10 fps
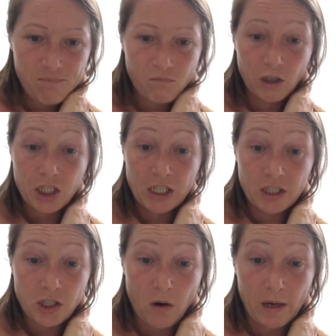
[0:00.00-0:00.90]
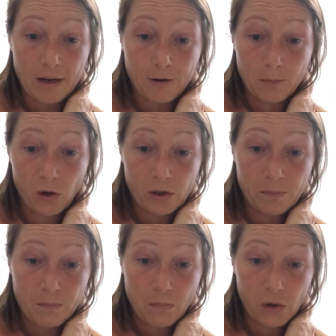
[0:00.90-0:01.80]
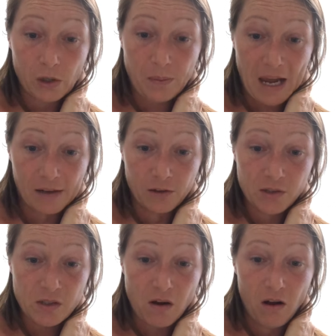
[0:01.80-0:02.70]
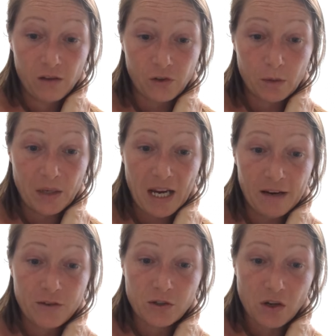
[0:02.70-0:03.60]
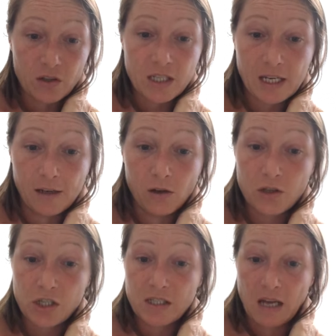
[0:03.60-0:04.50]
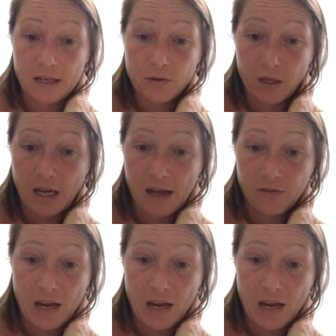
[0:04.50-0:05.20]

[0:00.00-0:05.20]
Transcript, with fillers: But she is showing, her motor, motor patterns, all of her behaviors are to kill. She's not doing it out of